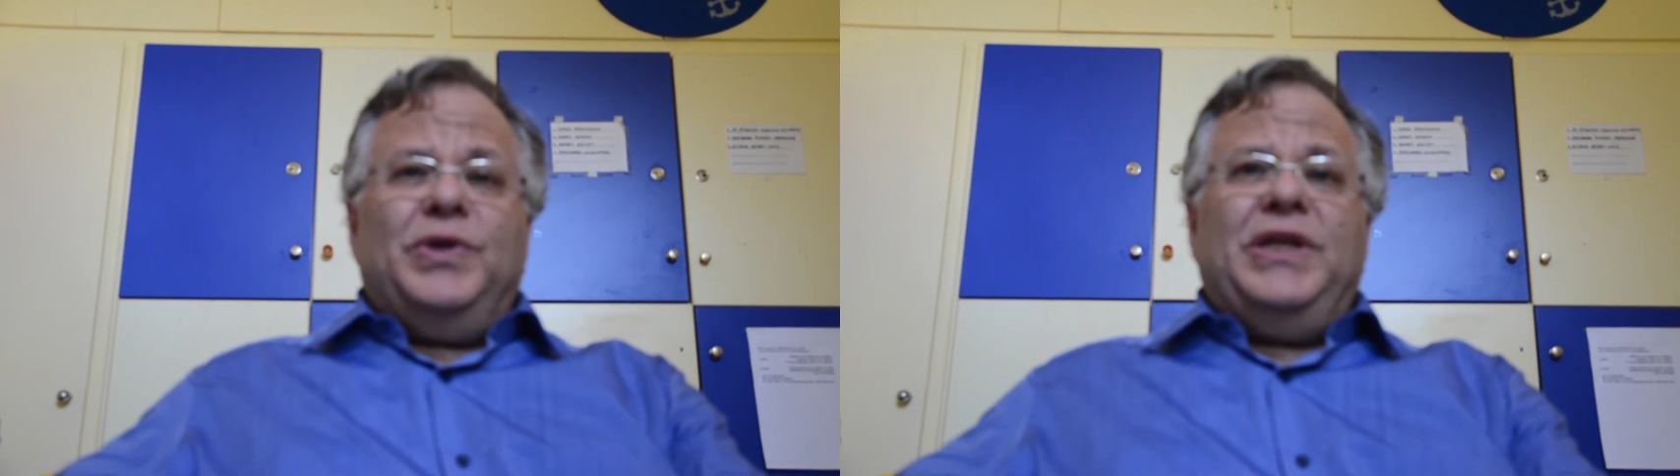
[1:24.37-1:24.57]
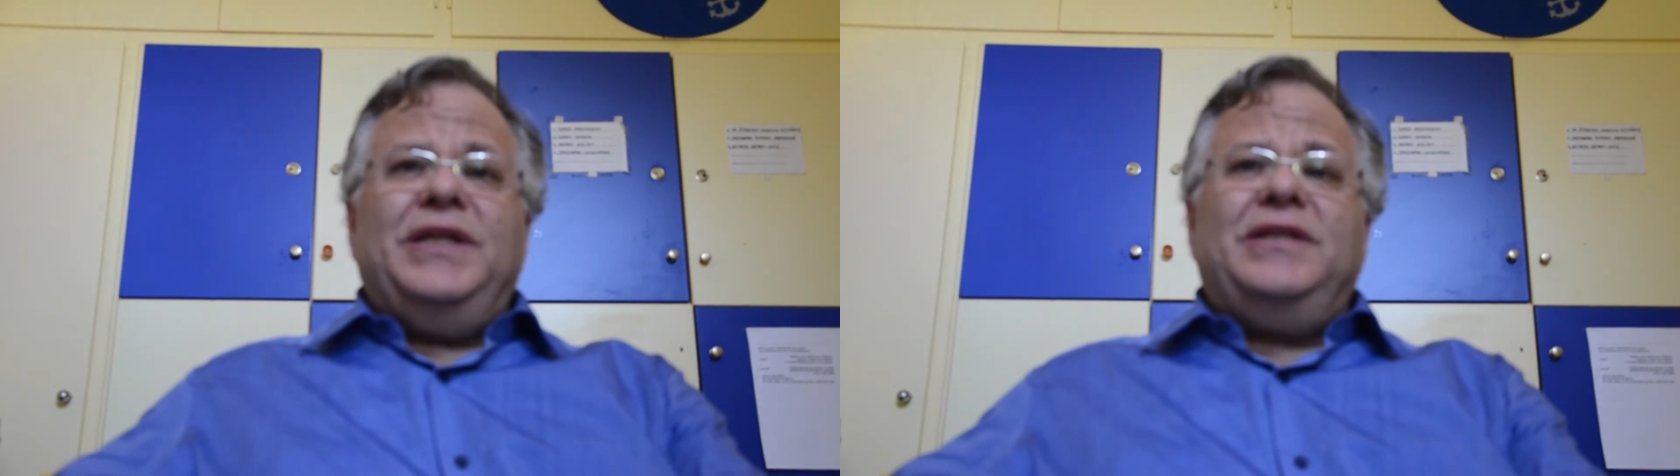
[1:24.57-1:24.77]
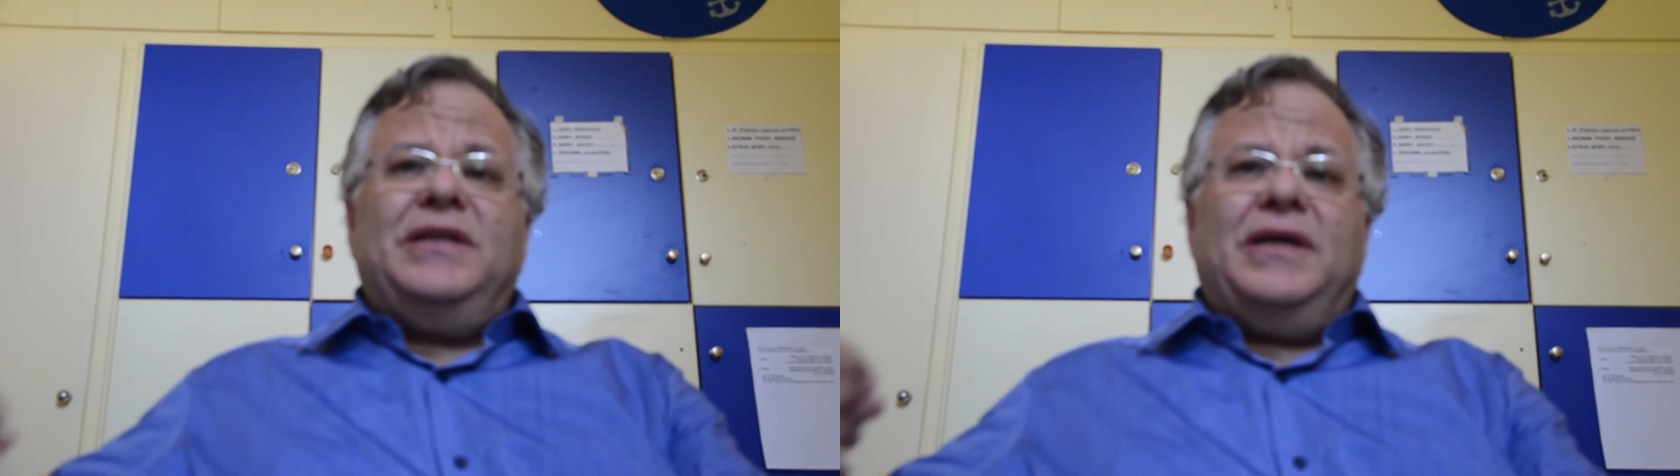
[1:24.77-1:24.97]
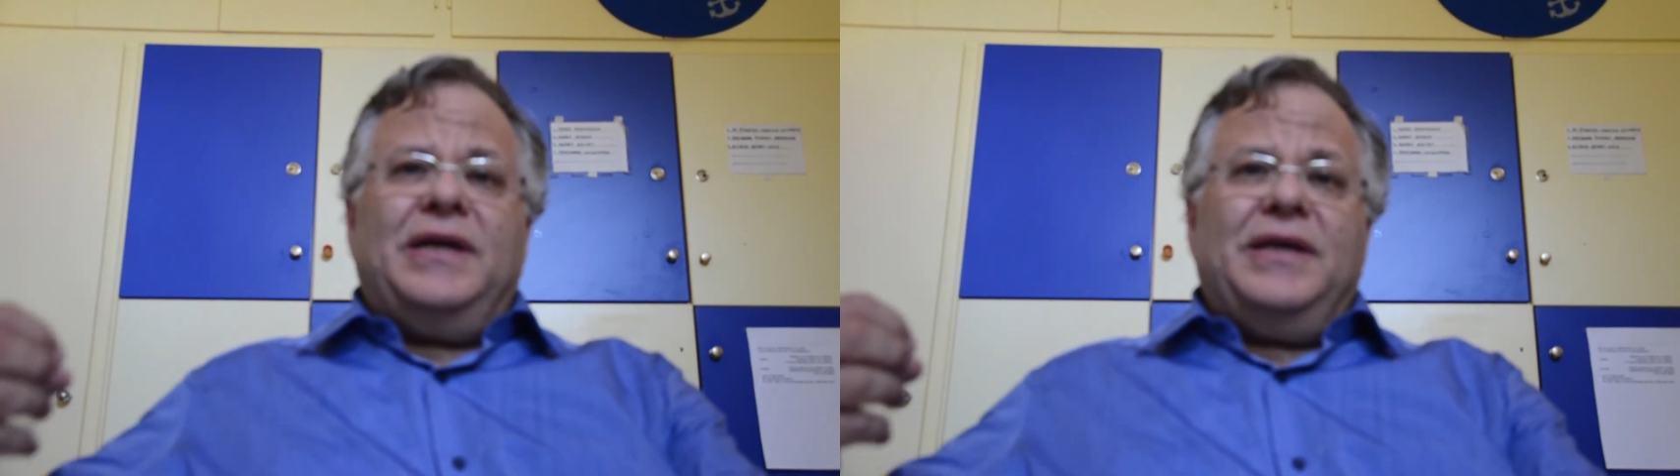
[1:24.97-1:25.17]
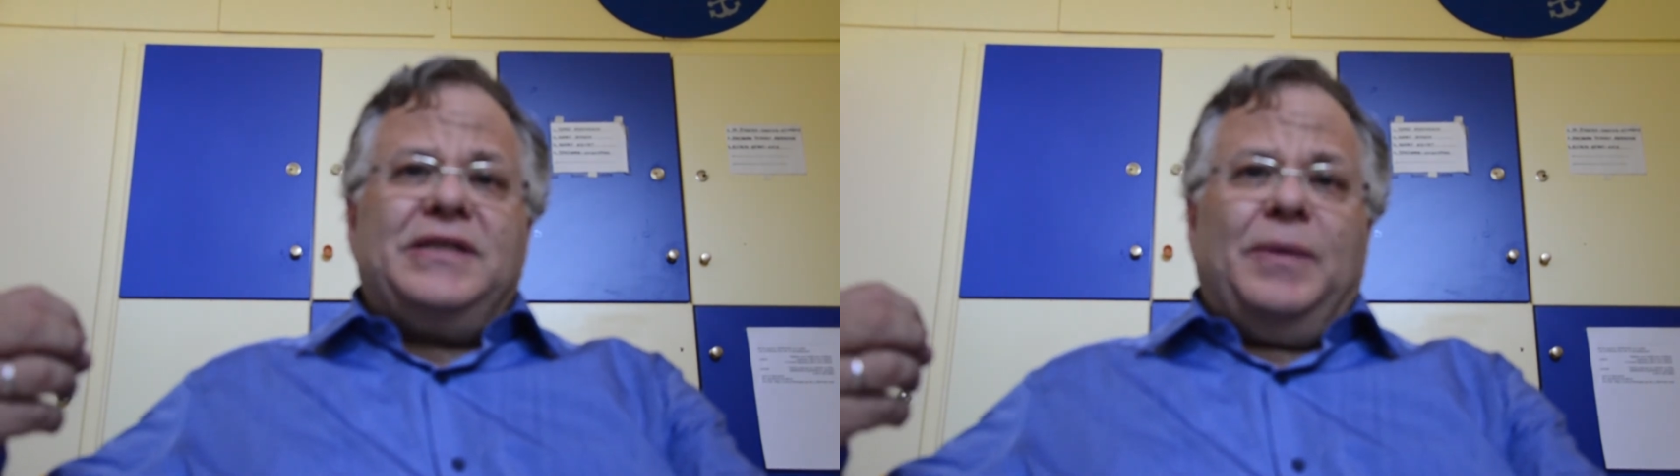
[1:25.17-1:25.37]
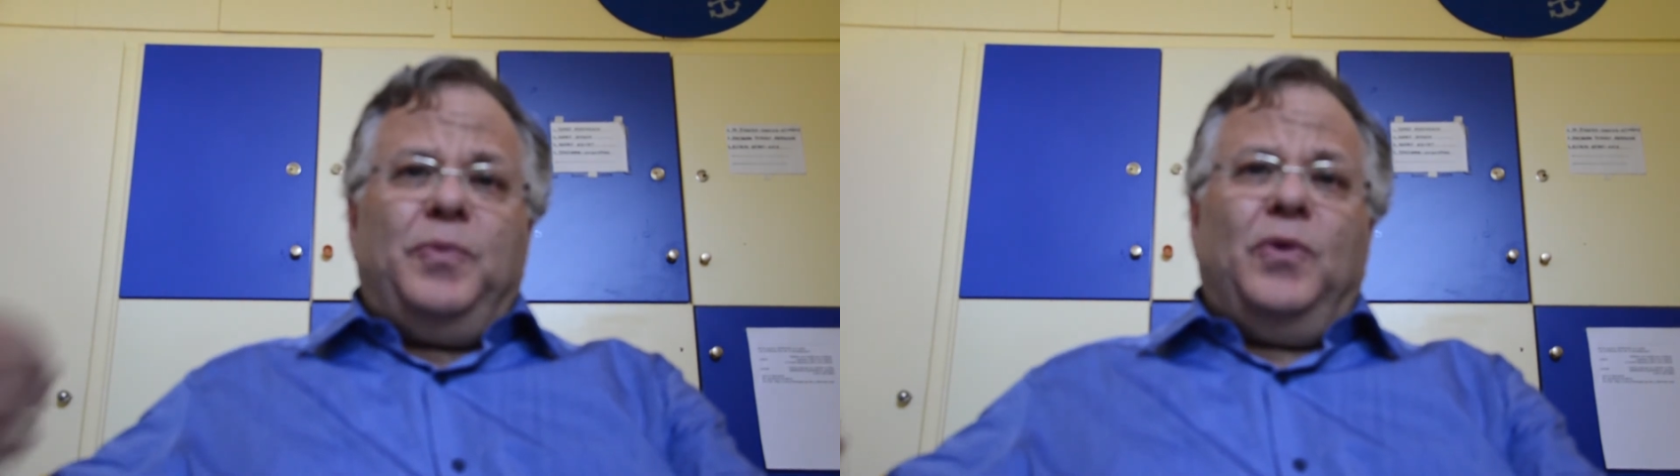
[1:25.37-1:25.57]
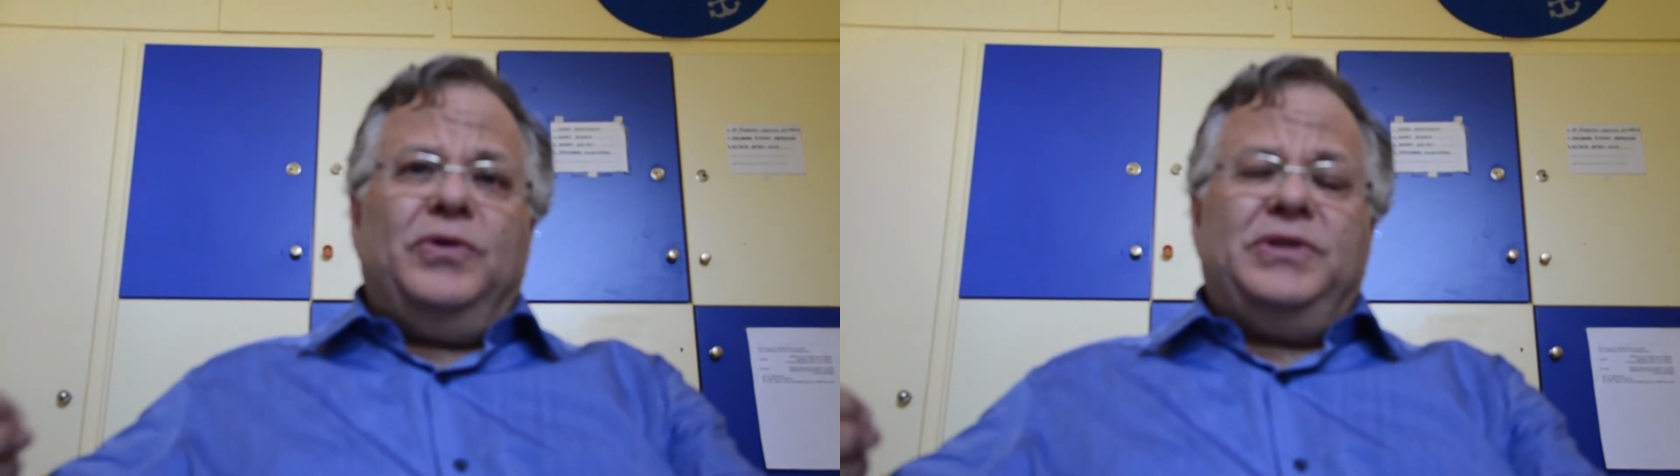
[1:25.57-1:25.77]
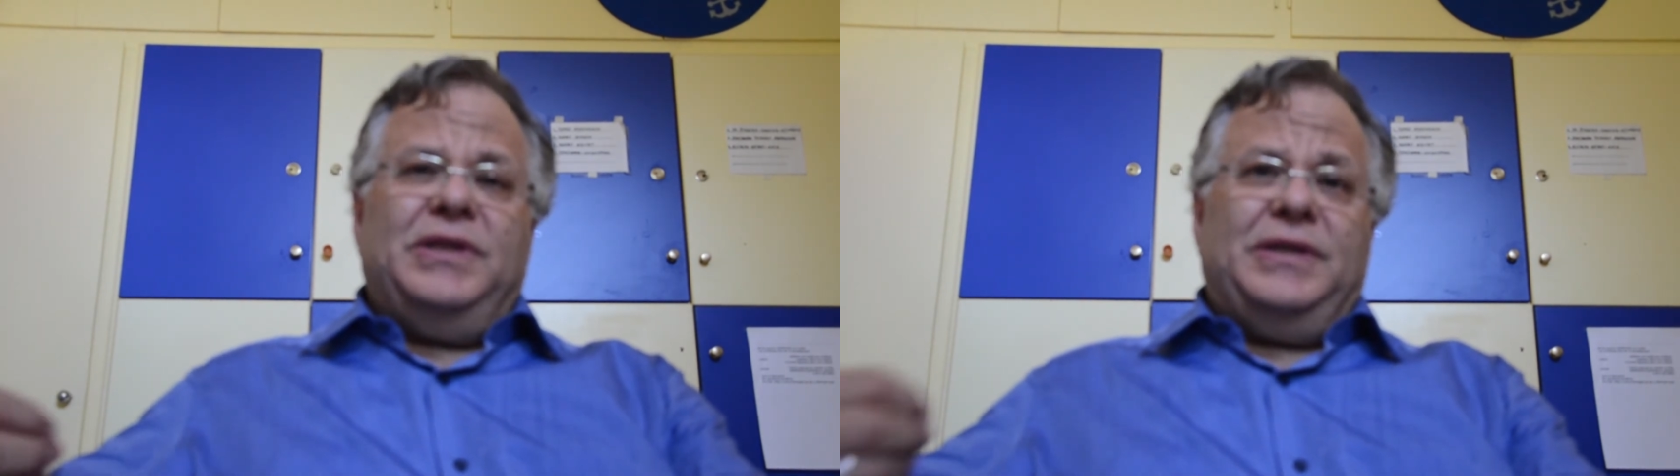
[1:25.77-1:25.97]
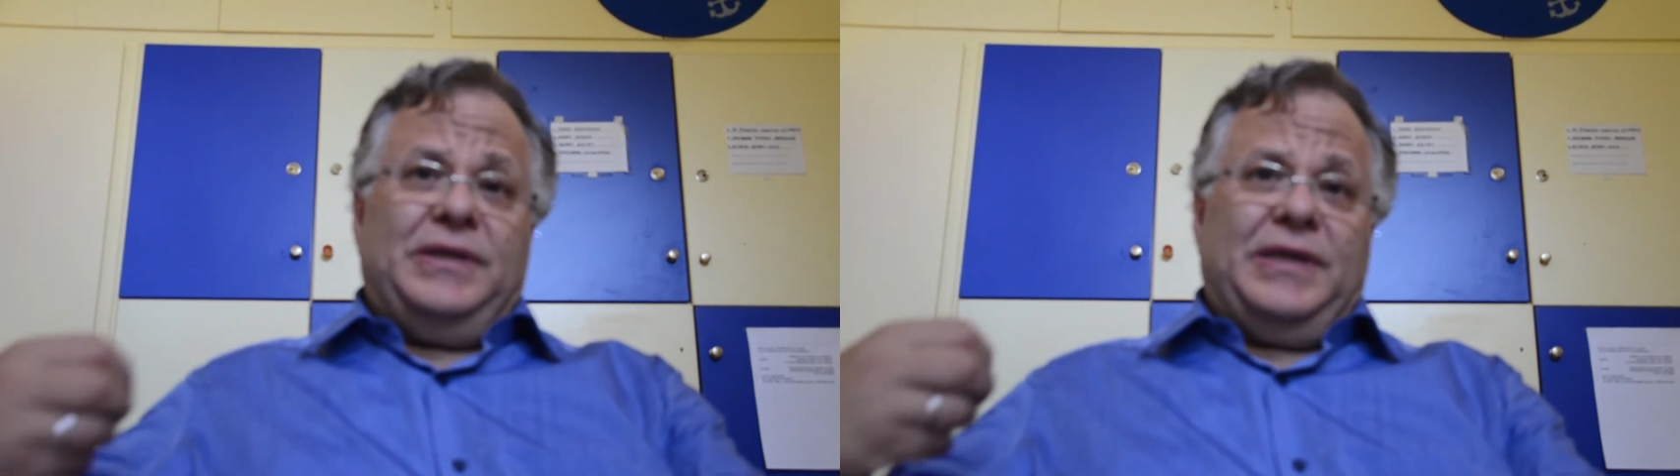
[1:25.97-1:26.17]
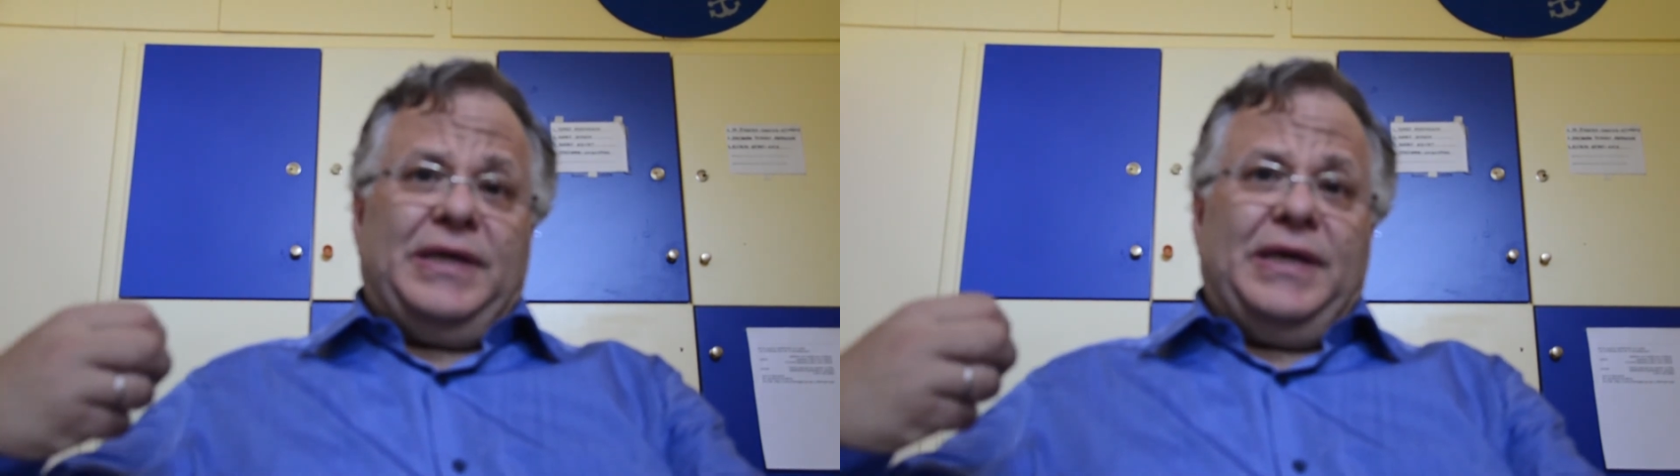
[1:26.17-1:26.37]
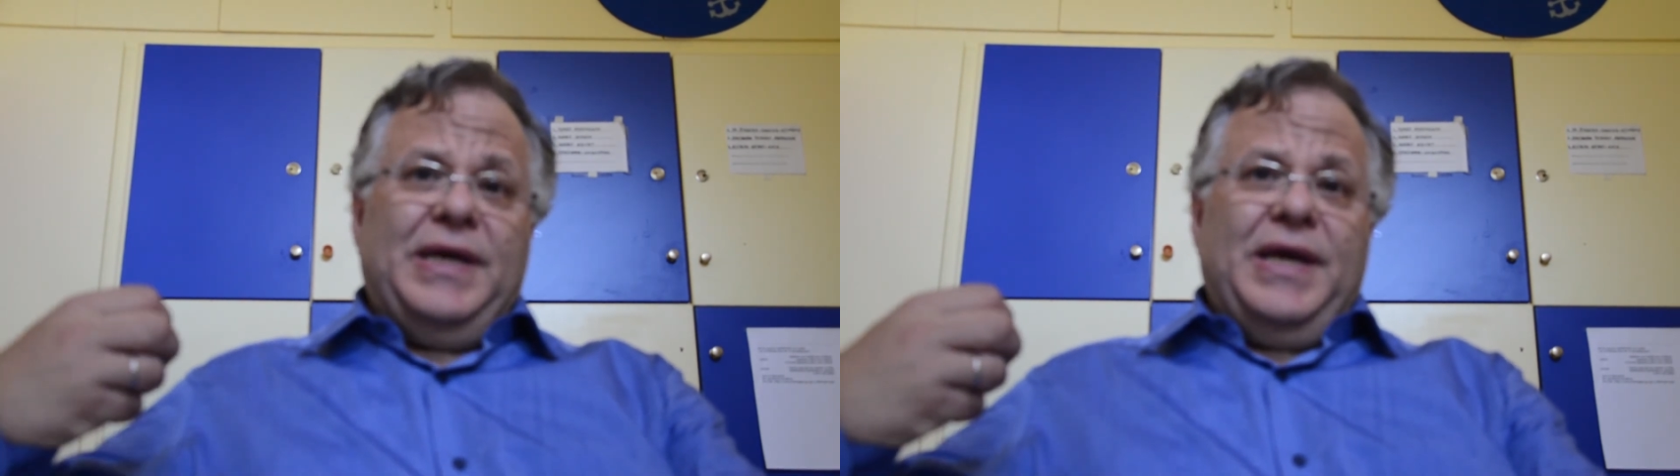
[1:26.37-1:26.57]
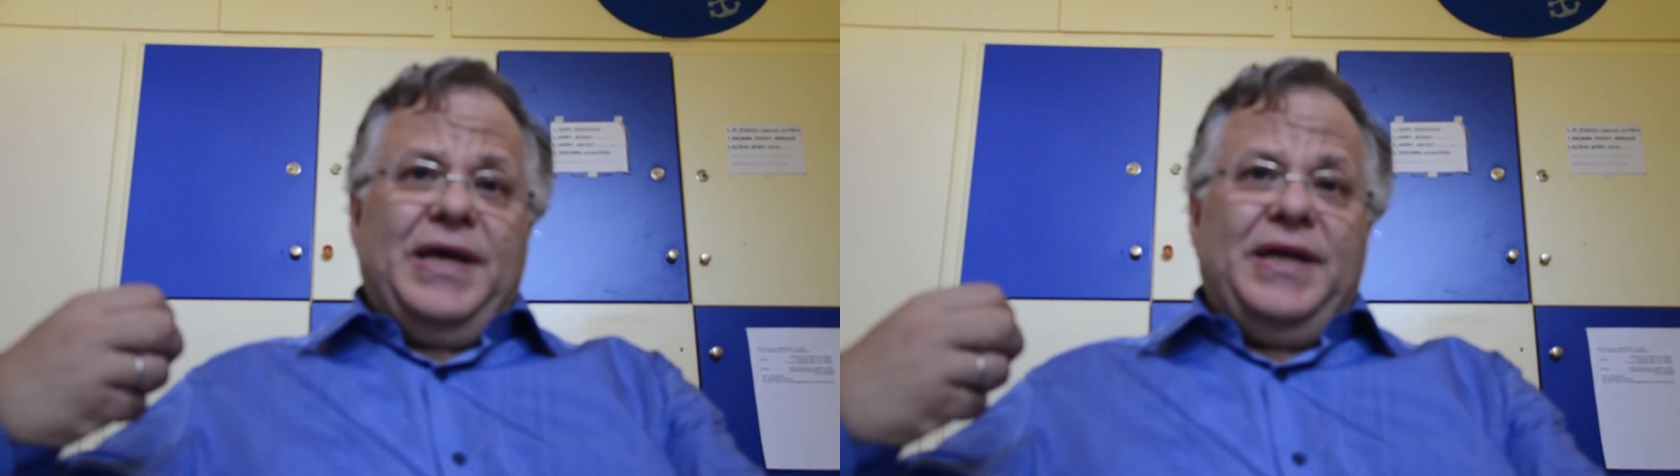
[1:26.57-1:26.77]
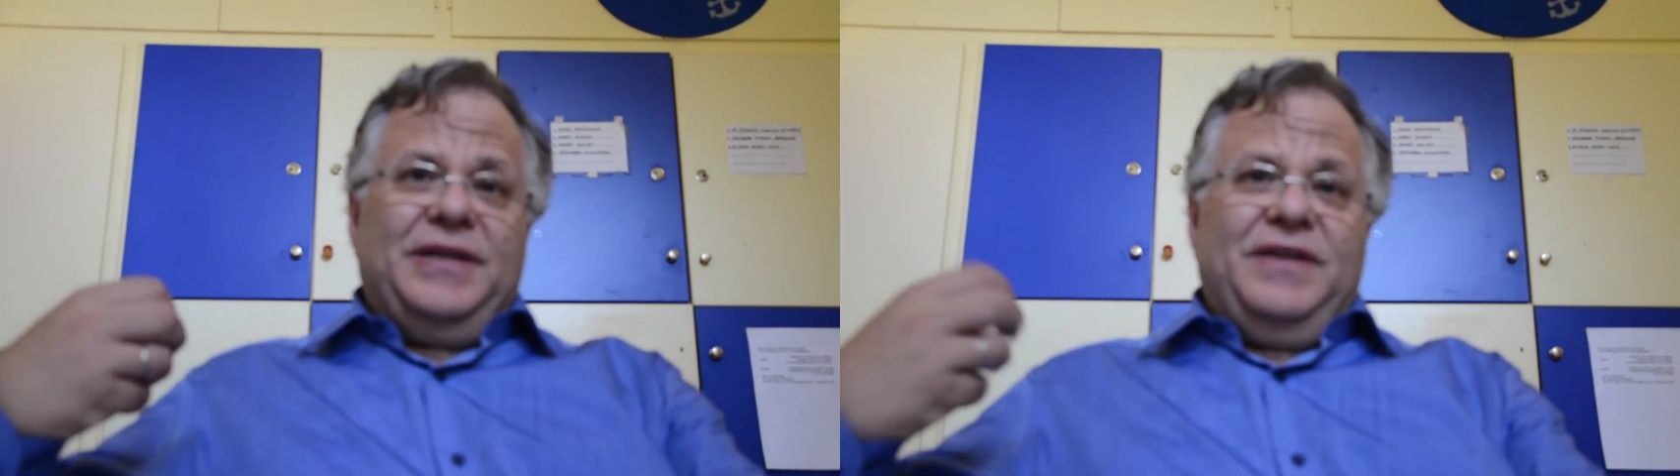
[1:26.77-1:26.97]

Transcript: We need support in